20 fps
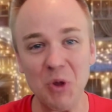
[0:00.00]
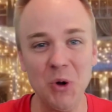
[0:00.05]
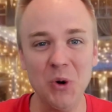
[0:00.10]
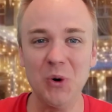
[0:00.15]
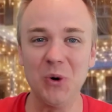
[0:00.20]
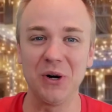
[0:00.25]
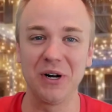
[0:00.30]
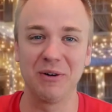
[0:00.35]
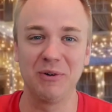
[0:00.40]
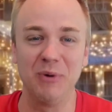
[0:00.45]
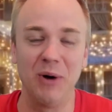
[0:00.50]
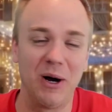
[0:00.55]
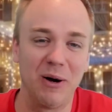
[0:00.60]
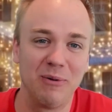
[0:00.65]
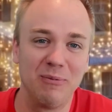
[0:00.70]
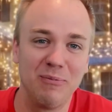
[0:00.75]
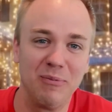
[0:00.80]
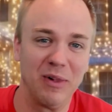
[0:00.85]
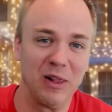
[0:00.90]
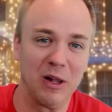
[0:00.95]
Or,
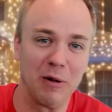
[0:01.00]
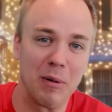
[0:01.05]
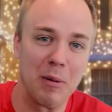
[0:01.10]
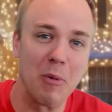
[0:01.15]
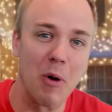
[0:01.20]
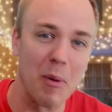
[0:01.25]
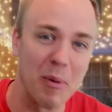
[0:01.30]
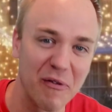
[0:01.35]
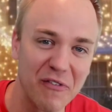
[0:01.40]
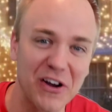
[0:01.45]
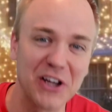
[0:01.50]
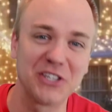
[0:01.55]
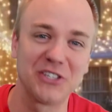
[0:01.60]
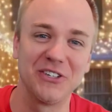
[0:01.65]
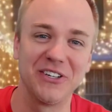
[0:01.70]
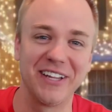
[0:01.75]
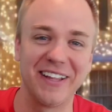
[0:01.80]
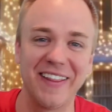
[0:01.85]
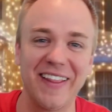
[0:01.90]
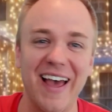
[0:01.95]
well, a little bit more
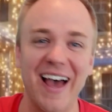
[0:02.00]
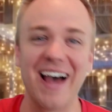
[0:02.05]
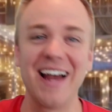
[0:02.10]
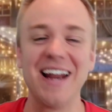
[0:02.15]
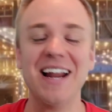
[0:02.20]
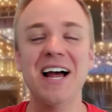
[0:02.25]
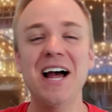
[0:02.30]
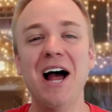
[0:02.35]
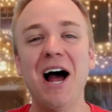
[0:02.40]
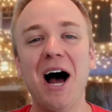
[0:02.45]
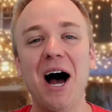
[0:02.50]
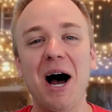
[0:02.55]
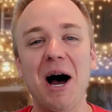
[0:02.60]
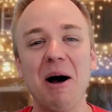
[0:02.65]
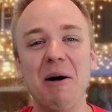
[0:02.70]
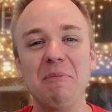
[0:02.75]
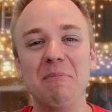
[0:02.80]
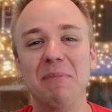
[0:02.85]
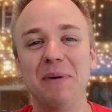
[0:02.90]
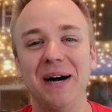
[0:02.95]
professional than that.
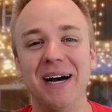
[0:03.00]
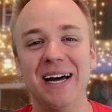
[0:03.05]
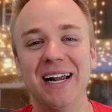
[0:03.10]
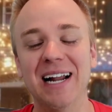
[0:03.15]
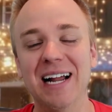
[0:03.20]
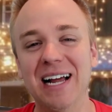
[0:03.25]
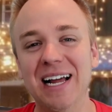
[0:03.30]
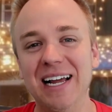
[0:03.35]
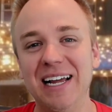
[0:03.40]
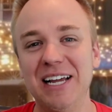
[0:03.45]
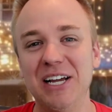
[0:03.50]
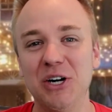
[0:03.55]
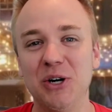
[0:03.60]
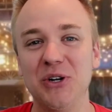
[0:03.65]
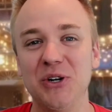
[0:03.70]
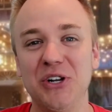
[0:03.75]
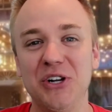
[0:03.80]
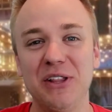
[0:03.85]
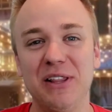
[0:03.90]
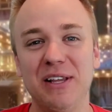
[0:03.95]
But
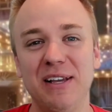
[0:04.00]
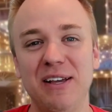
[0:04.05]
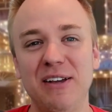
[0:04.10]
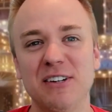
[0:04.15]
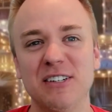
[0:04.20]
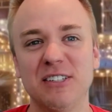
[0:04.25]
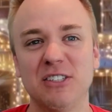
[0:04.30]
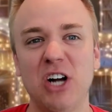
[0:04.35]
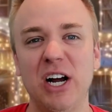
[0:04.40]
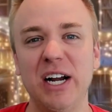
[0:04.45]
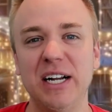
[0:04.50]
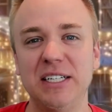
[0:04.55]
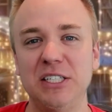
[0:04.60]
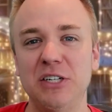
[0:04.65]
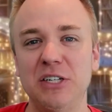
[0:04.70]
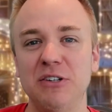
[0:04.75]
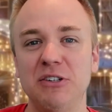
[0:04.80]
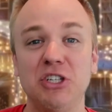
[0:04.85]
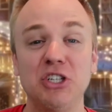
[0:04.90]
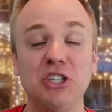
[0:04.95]
you're trying
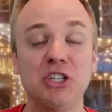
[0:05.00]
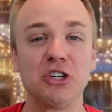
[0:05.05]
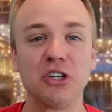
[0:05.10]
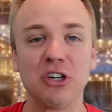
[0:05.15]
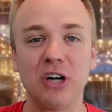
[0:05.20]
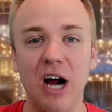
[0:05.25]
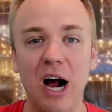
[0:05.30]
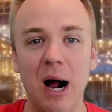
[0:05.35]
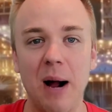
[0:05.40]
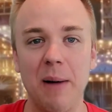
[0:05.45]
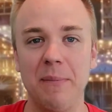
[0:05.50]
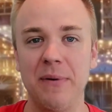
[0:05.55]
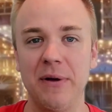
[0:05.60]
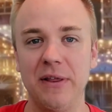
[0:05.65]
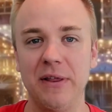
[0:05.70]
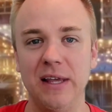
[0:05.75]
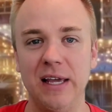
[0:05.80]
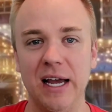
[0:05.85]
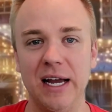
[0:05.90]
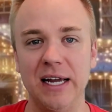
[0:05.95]
to stir up
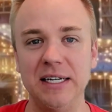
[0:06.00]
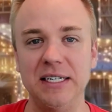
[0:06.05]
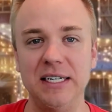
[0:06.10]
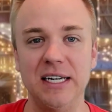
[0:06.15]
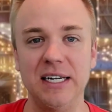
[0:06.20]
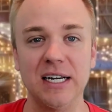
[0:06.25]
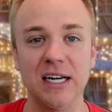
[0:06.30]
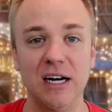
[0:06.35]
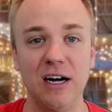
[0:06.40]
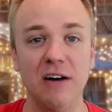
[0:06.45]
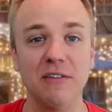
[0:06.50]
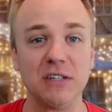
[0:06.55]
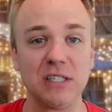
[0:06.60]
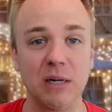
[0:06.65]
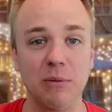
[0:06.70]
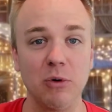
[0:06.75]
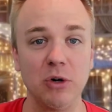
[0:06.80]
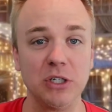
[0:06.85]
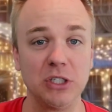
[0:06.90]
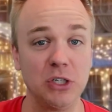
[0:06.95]
the idea of
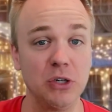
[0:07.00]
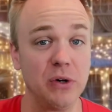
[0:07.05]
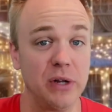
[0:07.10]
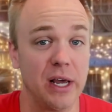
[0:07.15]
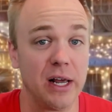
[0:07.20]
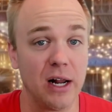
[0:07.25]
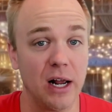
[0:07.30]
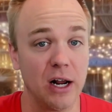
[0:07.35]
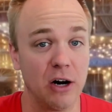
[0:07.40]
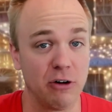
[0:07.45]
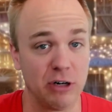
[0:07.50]
someone to get